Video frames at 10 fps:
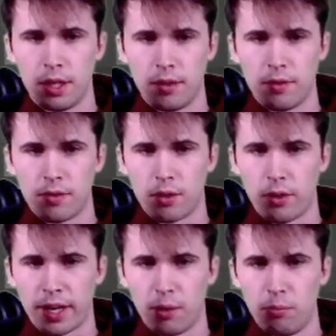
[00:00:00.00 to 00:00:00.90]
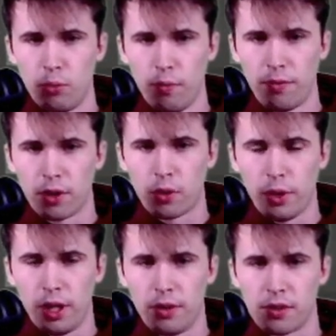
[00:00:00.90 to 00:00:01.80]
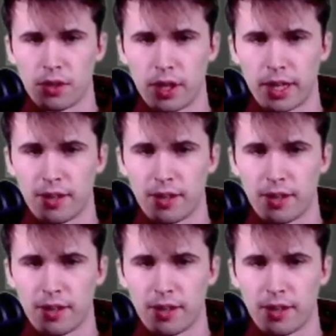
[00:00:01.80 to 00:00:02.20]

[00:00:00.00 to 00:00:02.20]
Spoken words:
So I can move the queen to, like,